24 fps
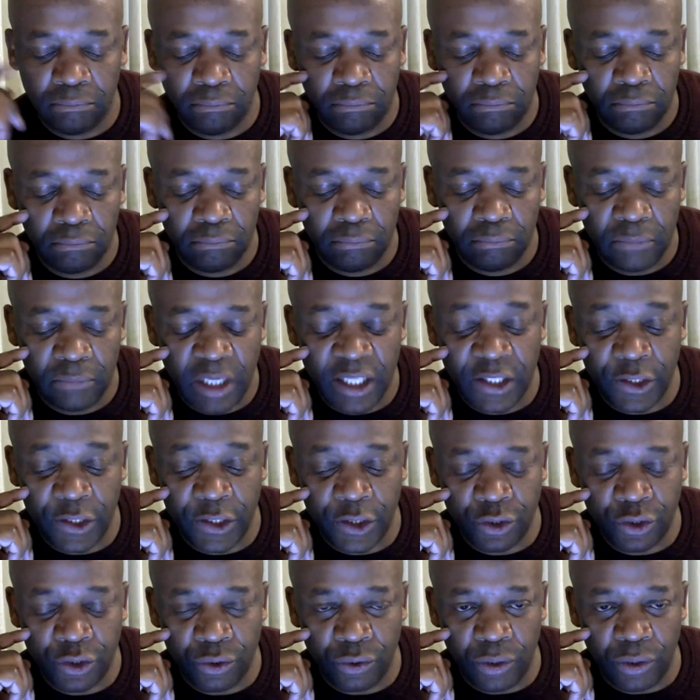It's
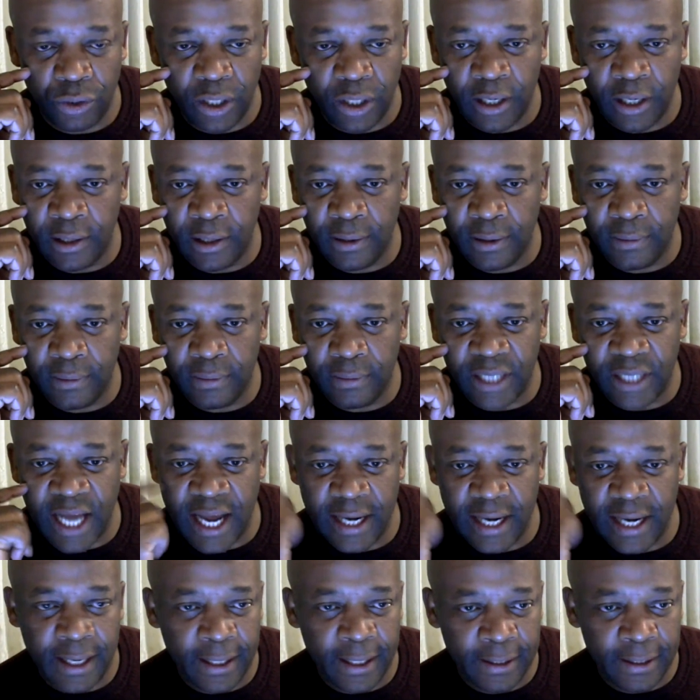true,
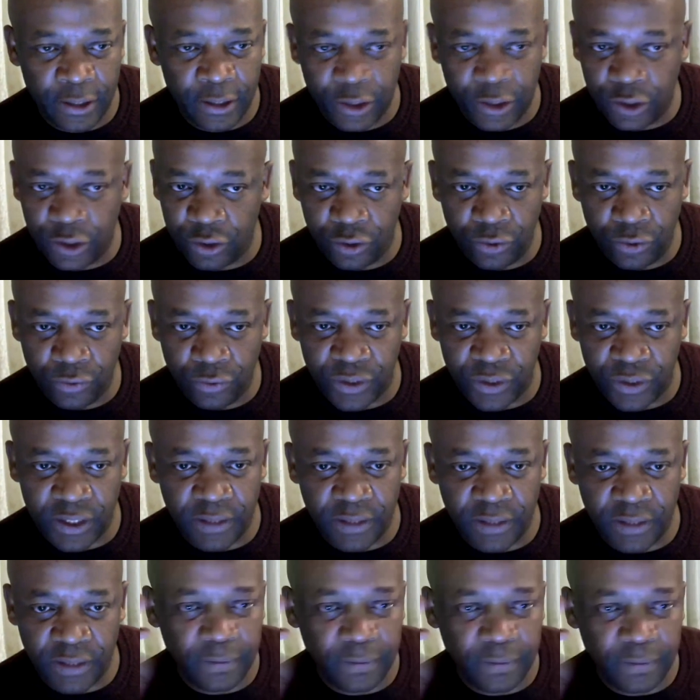Diana. It's true, Stephen.